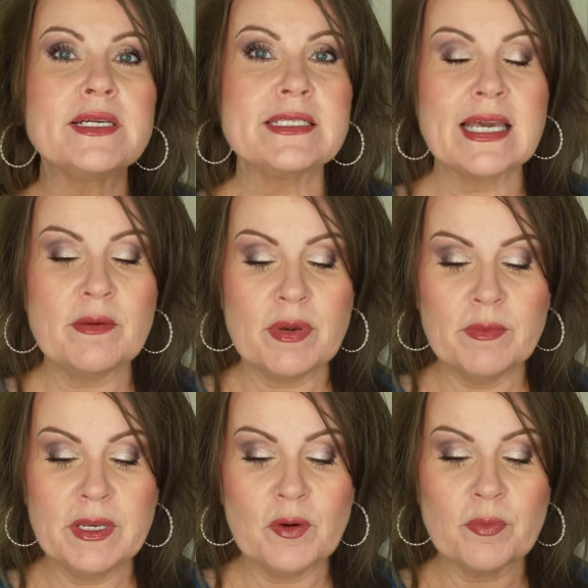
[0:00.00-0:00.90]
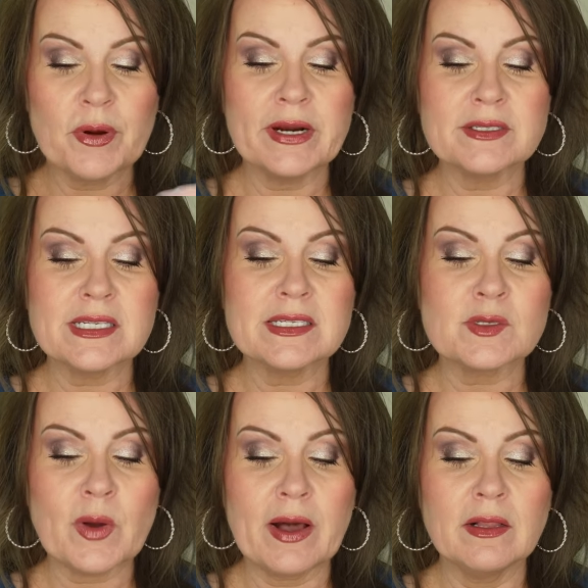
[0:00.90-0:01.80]
Please keep him in your prayers as
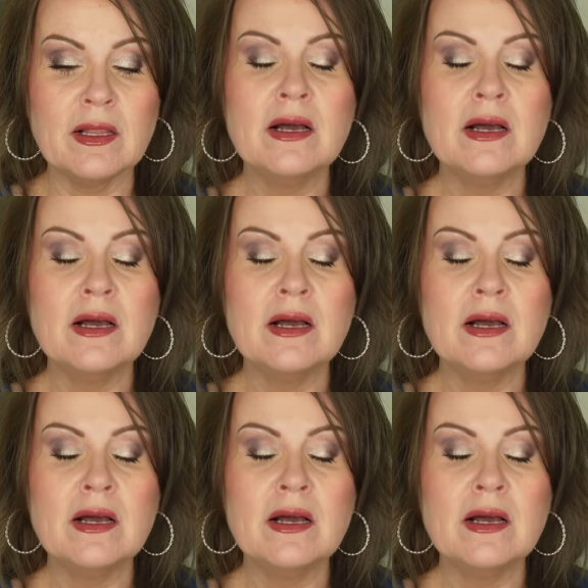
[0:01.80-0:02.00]
well.